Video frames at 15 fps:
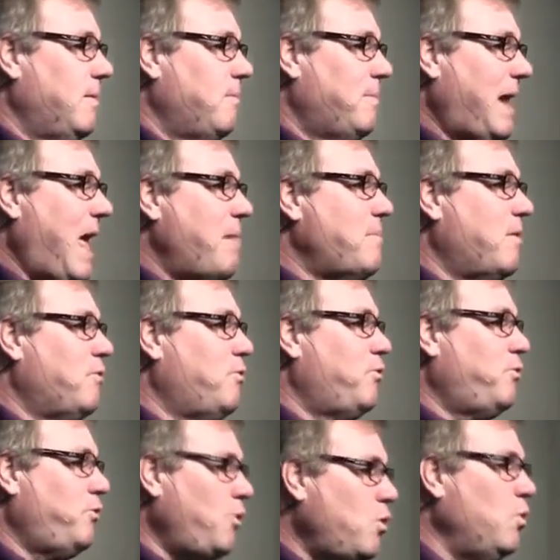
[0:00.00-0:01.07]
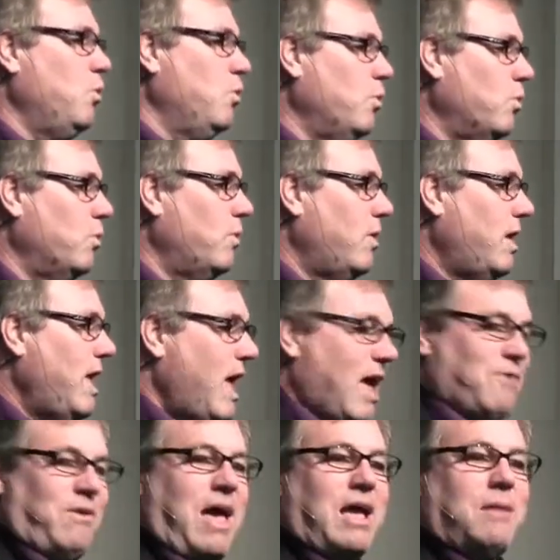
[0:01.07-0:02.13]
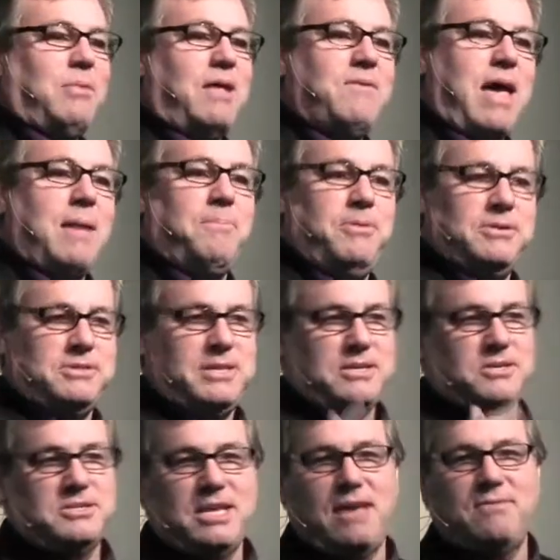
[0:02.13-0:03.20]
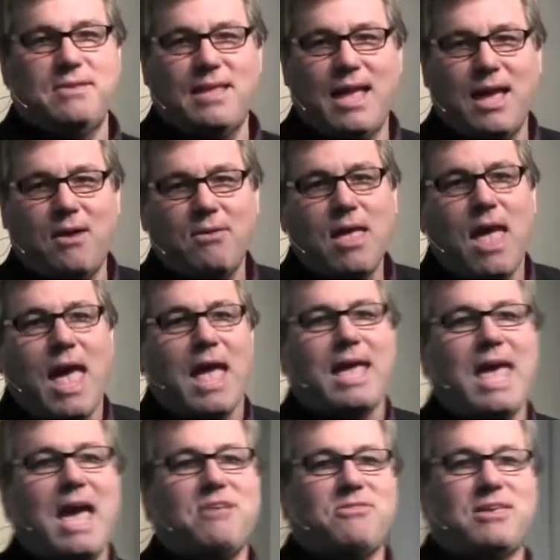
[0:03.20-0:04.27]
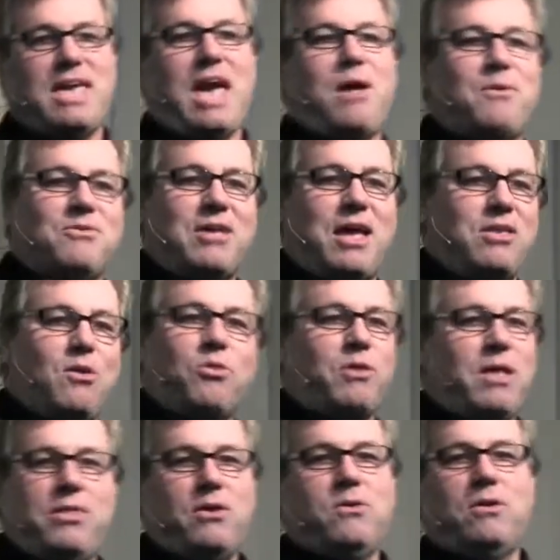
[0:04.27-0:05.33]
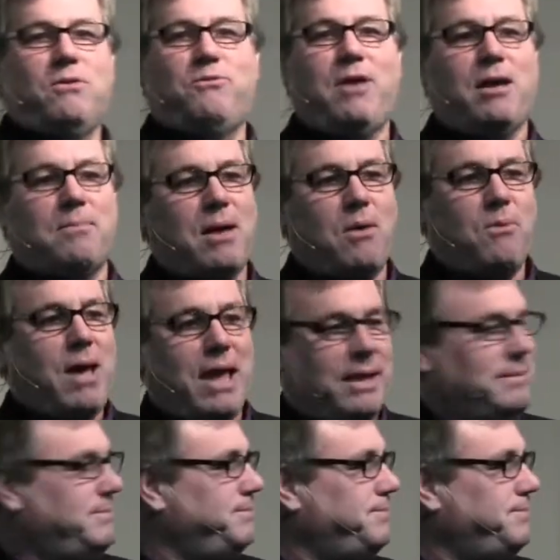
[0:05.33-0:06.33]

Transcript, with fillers: But I'm a fool if I can believe I can put six or seven down and cast the calories out and don't think they're going to affect my weight.